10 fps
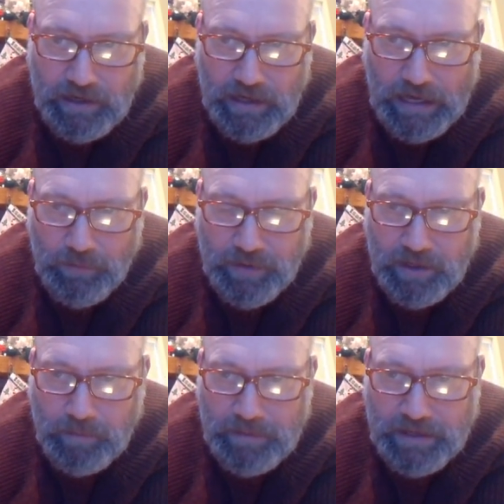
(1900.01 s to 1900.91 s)
how it
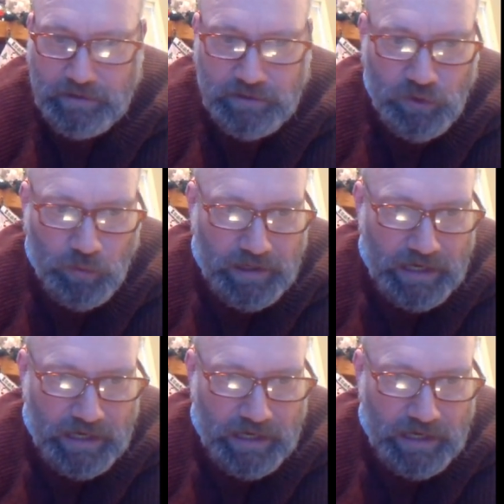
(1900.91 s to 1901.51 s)
compares to what